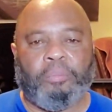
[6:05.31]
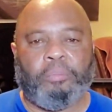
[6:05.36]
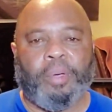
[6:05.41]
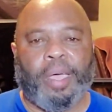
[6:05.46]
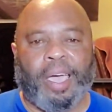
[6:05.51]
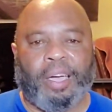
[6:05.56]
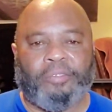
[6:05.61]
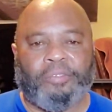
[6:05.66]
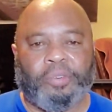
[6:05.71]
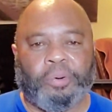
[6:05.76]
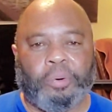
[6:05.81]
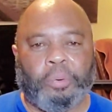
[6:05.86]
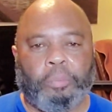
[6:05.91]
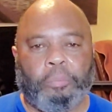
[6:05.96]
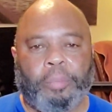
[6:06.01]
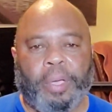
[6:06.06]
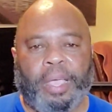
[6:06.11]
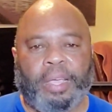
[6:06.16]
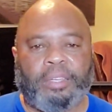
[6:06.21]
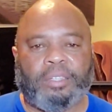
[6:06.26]
impactful
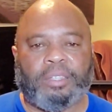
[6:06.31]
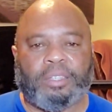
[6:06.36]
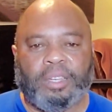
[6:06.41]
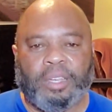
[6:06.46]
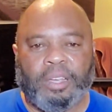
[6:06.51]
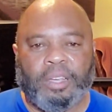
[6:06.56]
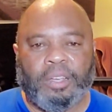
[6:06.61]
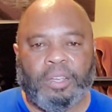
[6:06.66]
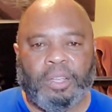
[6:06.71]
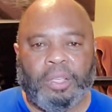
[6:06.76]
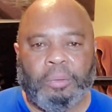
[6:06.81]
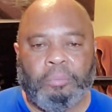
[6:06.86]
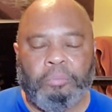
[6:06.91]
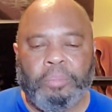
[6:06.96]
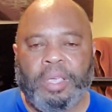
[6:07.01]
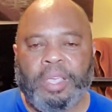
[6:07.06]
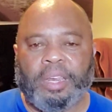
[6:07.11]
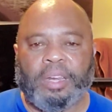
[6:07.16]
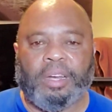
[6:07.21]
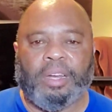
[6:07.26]
bass
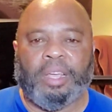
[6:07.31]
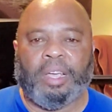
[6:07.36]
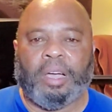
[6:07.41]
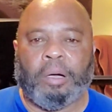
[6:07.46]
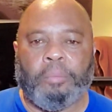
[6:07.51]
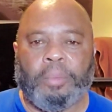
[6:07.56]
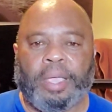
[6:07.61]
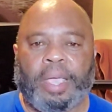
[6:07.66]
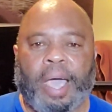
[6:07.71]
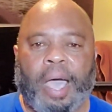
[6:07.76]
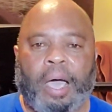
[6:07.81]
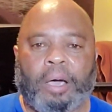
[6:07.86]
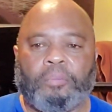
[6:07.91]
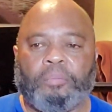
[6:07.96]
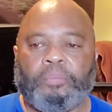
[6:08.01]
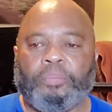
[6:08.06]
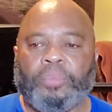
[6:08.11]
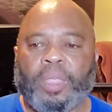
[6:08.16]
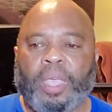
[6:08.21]
immediately coming out.